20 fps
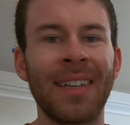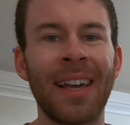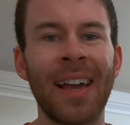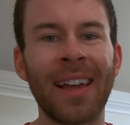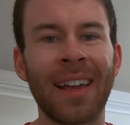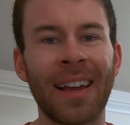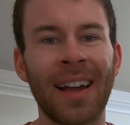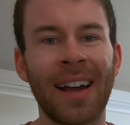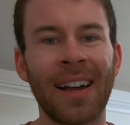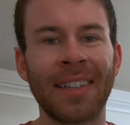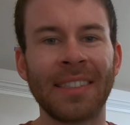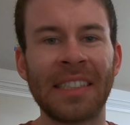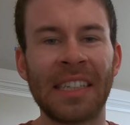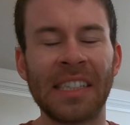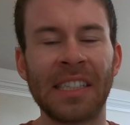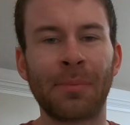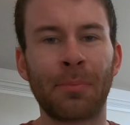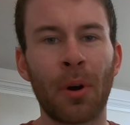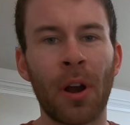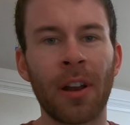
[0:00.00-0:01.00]
Hey guys,
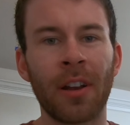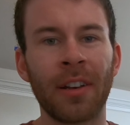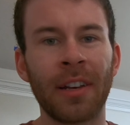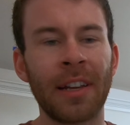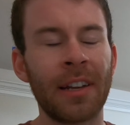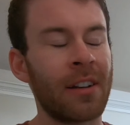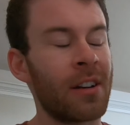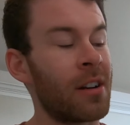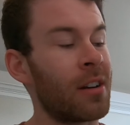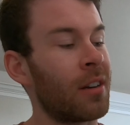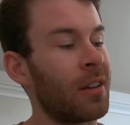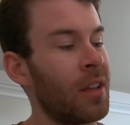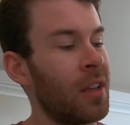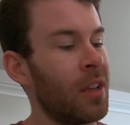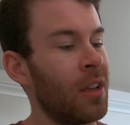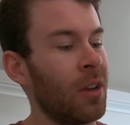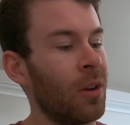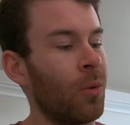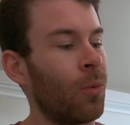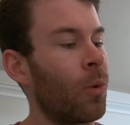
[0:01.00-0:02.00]
it's Brandon here.
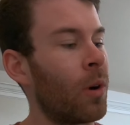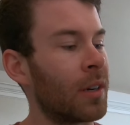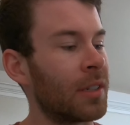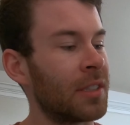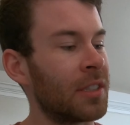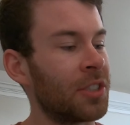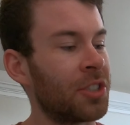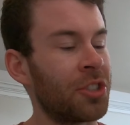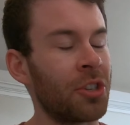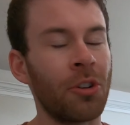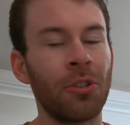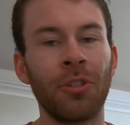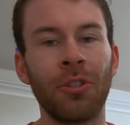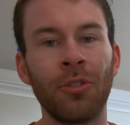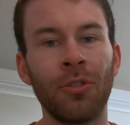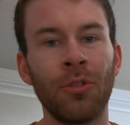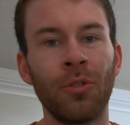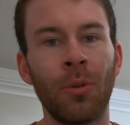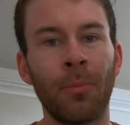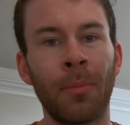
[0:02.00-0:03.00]
Wanted to show
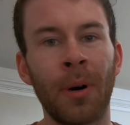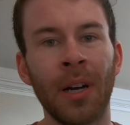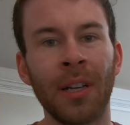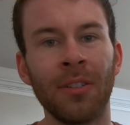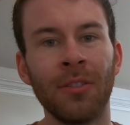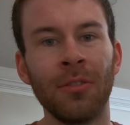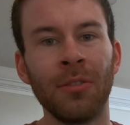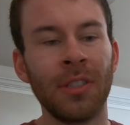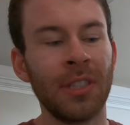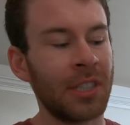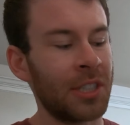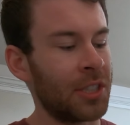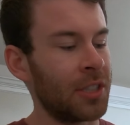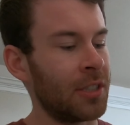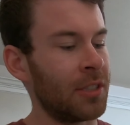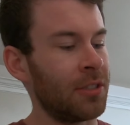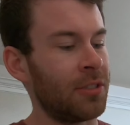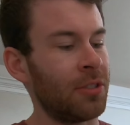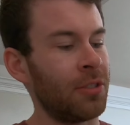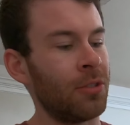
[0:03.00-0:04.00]
you my new
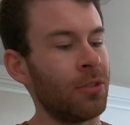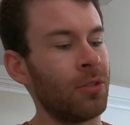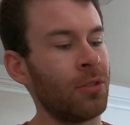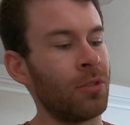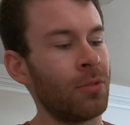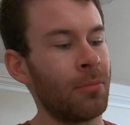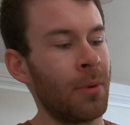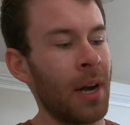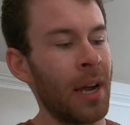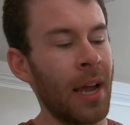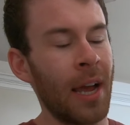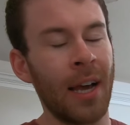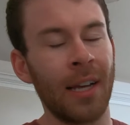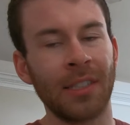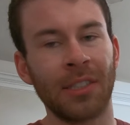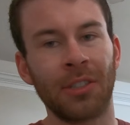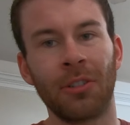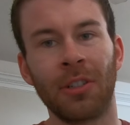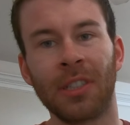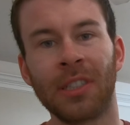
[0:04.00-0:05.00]
addition to my
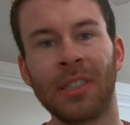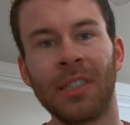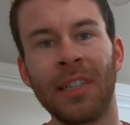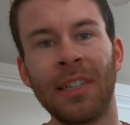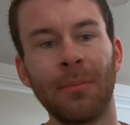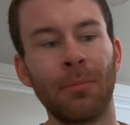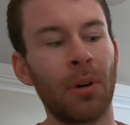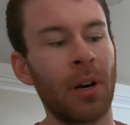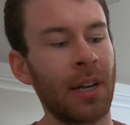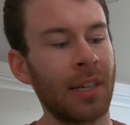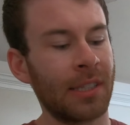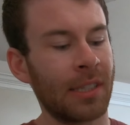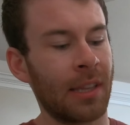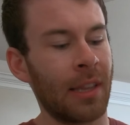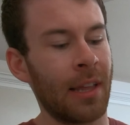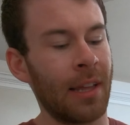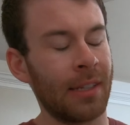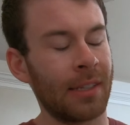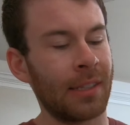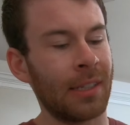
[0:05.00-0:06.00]
Asterisk knee brace
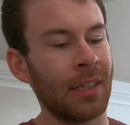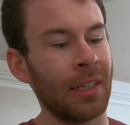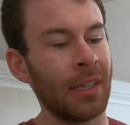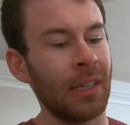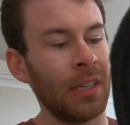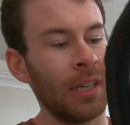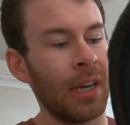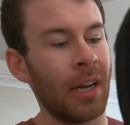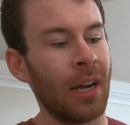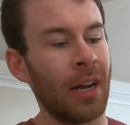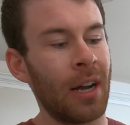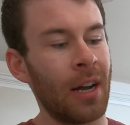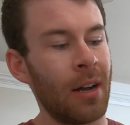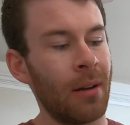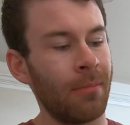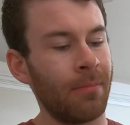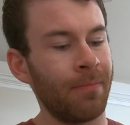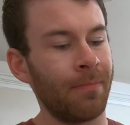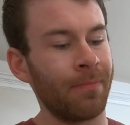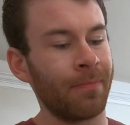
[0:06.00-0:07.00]
that
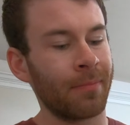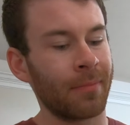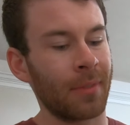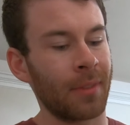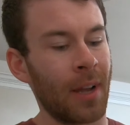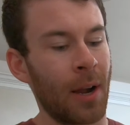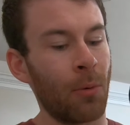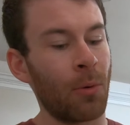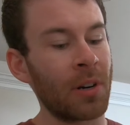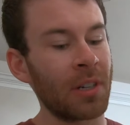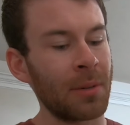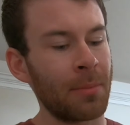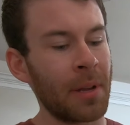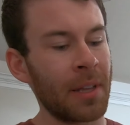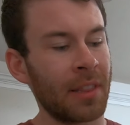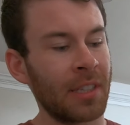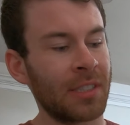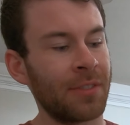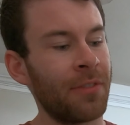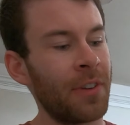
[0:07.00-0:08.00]
I want to
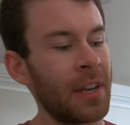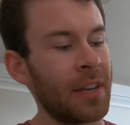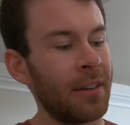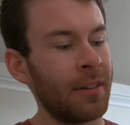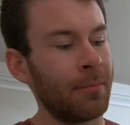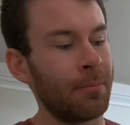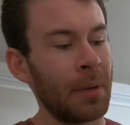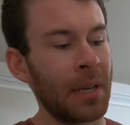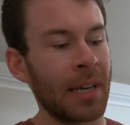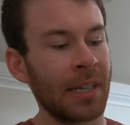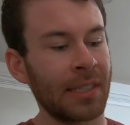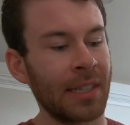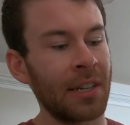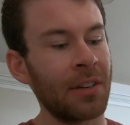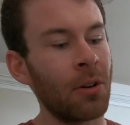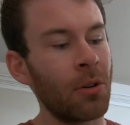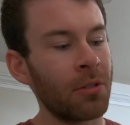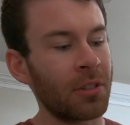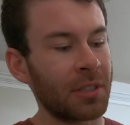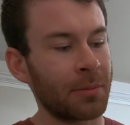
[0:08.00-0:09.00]
make this vid because I
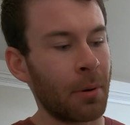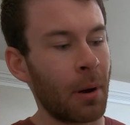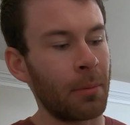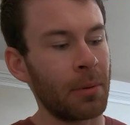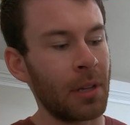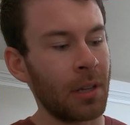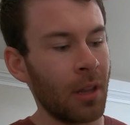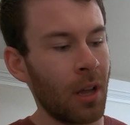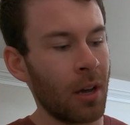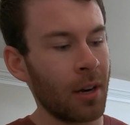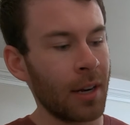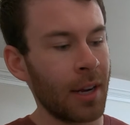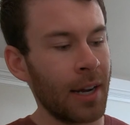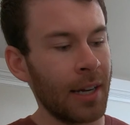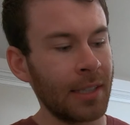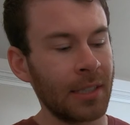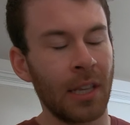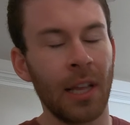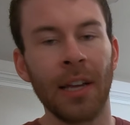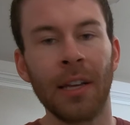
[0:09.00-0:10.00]
know there's probably a lot of
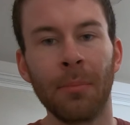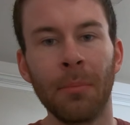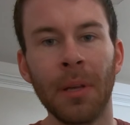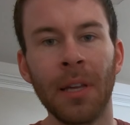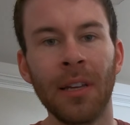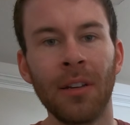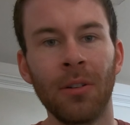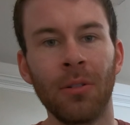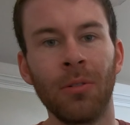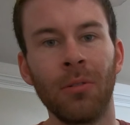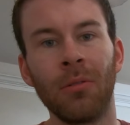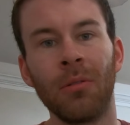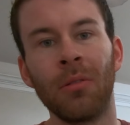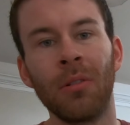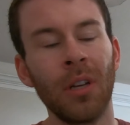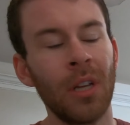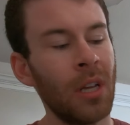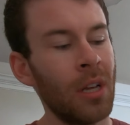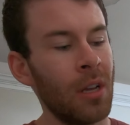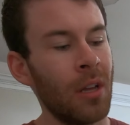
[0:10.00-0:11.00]
guys like me who
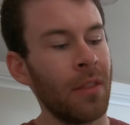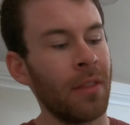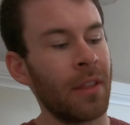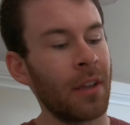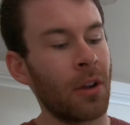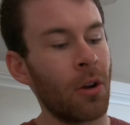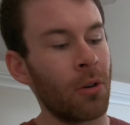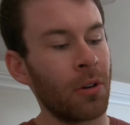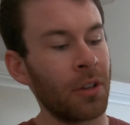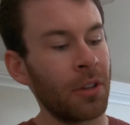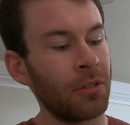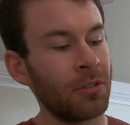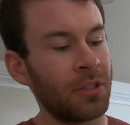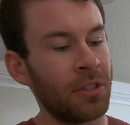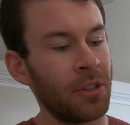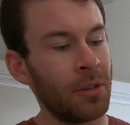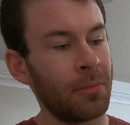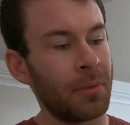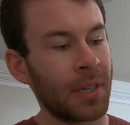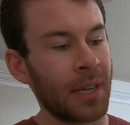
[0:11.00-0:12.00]
they go to
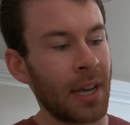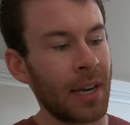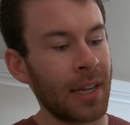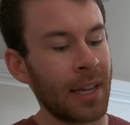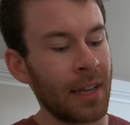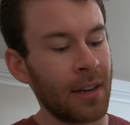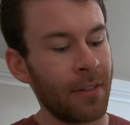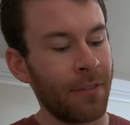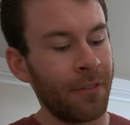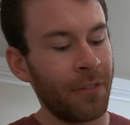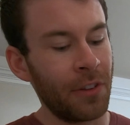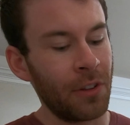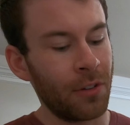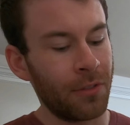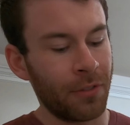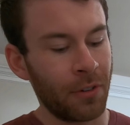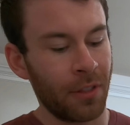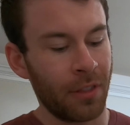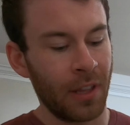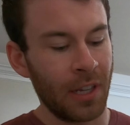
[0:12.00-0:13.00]
YouTube to kind of get a feel
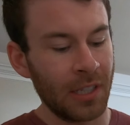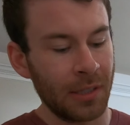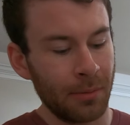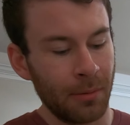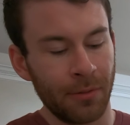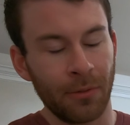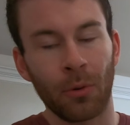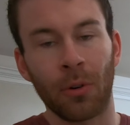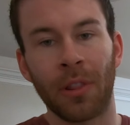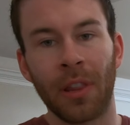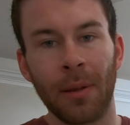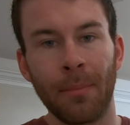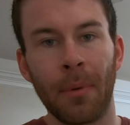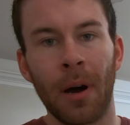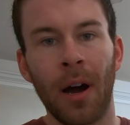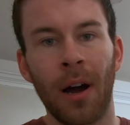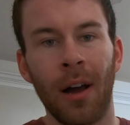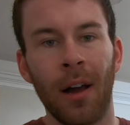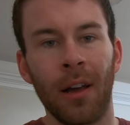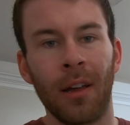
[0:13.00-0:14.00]
for things before they
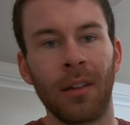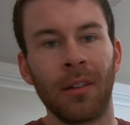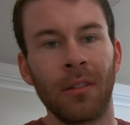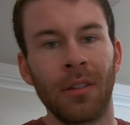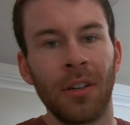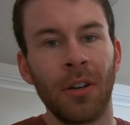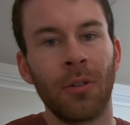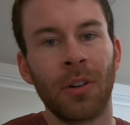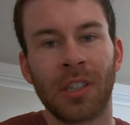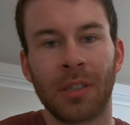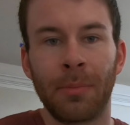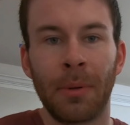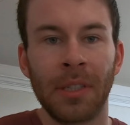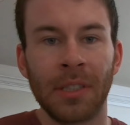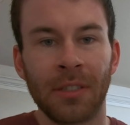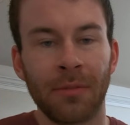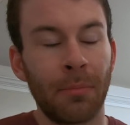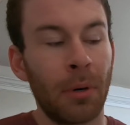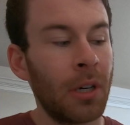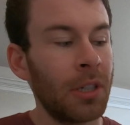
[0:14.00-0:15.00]
buy,
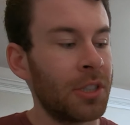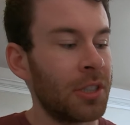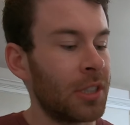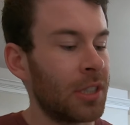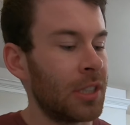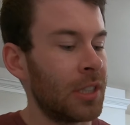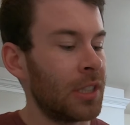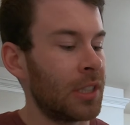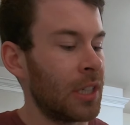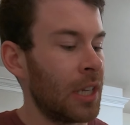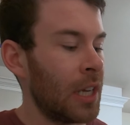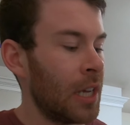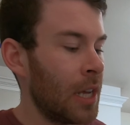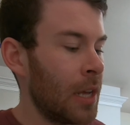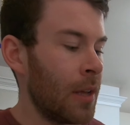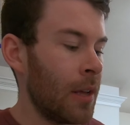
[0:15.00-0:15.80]
expensive purchases.